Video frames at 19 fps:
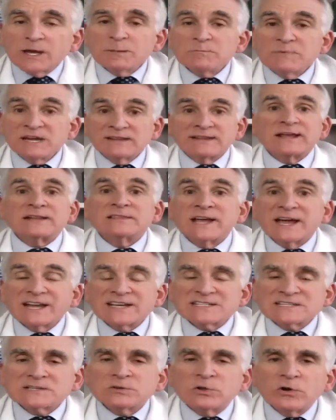meaning they
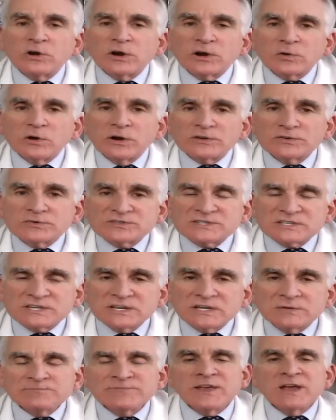last longer on your skin.